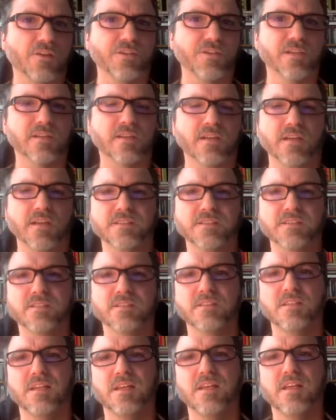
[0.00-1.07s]
of the class.
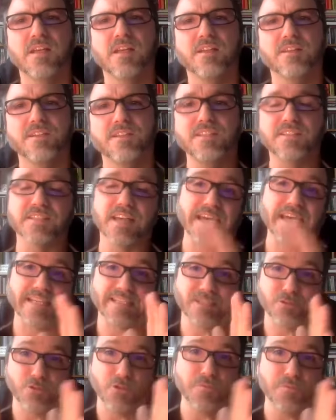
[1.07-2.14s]
These are
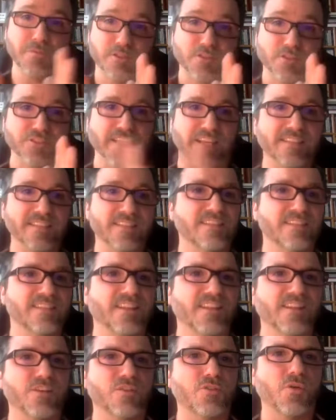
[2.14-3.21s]
extremely condensed,
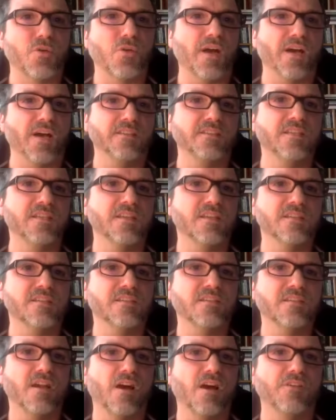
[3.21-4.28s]
the core
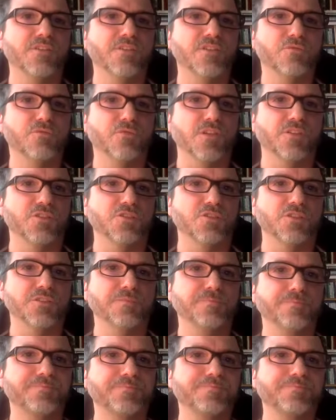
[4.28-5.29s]
ideas of the strategy.